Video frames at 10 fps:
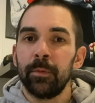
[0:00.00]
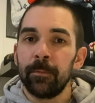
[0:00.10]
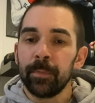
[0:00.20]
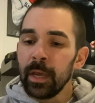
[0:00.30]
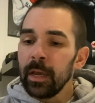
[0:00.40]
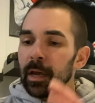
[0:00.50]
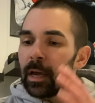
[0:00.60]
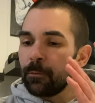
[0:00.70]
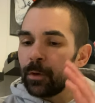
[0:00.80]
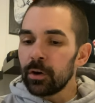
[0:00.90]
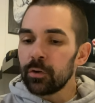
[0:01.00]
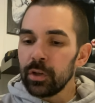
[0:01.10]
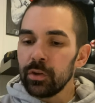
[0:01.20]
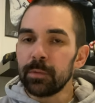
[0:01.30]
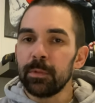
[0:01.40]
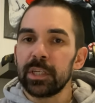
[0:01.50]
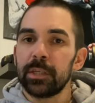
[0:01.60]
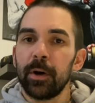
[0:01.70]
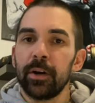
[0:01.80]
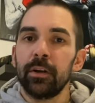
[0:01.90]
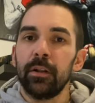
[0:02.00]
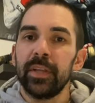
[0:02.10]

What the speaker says: But if you are going to use them as a sparring glove,